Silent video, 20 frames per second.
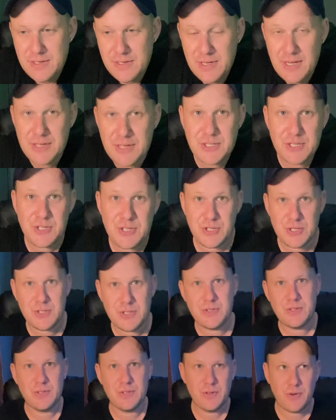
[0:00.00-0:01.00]
He actually
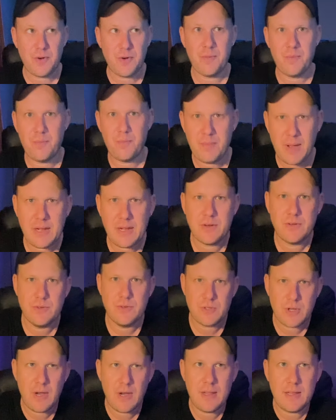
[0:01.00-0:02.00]
just got back to
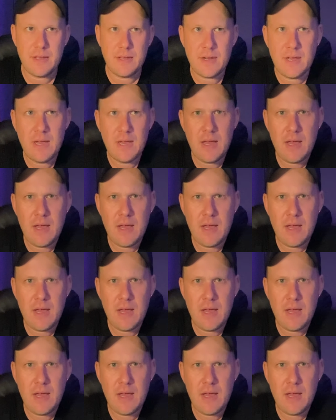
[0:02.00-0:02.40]
Thailand